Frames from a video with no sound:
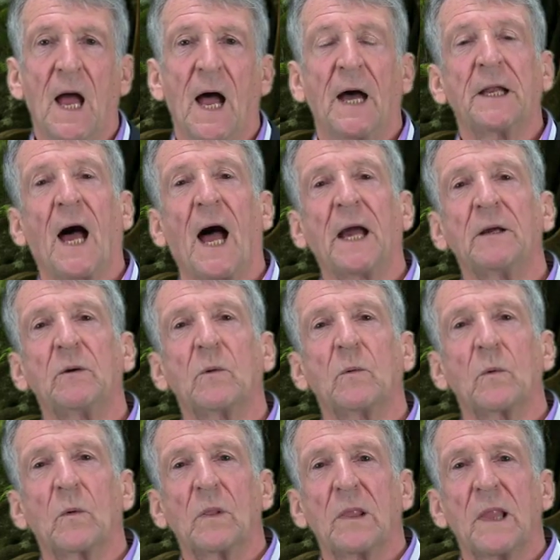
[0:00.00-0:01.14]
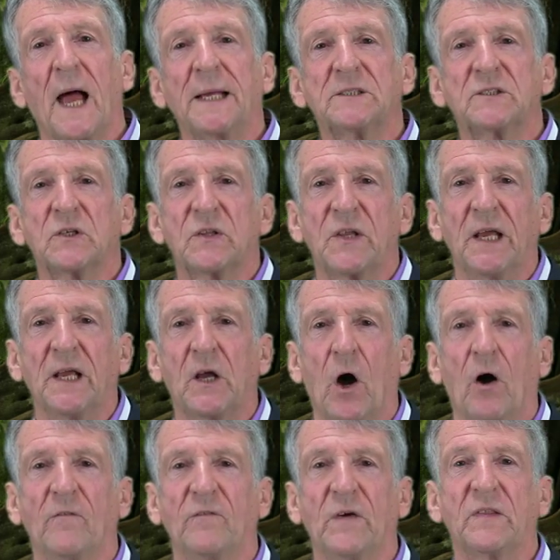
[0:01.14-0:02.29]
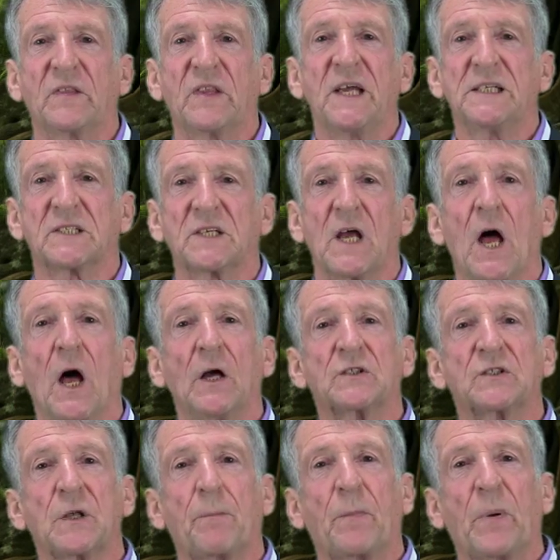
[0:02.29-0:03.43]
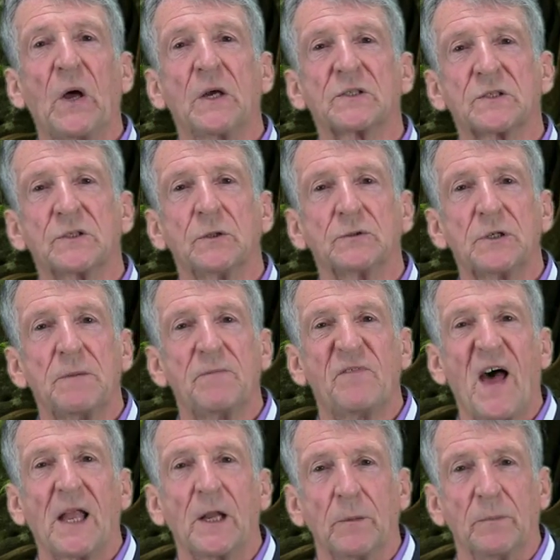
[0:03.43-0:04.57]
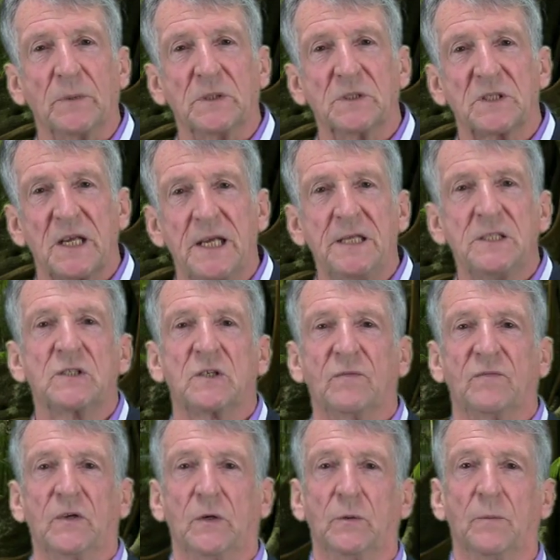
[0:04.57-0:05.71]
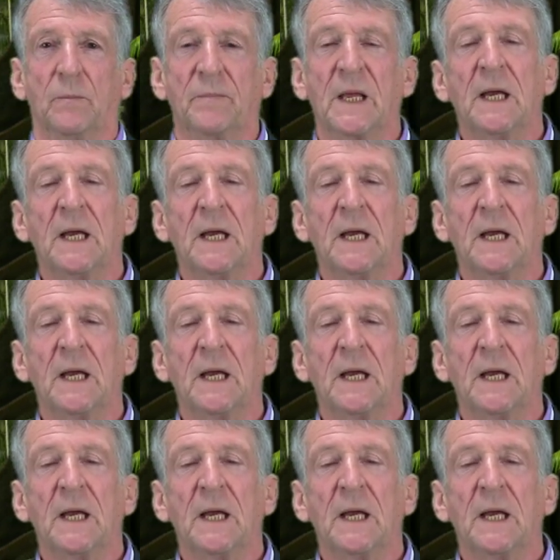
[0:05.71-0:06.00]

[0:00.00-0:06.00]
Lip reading: And I like to think of this as the personal development interview.